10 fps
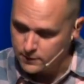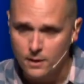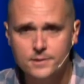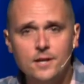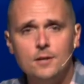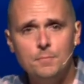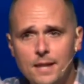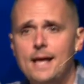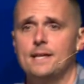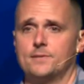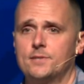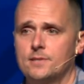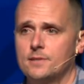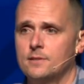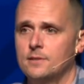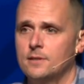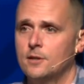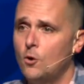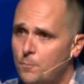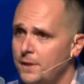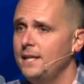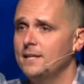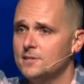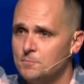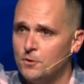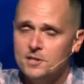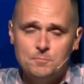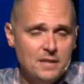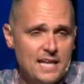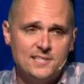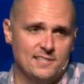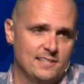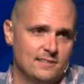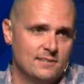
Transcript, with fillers: God's going to bless. Obedience brings blessing.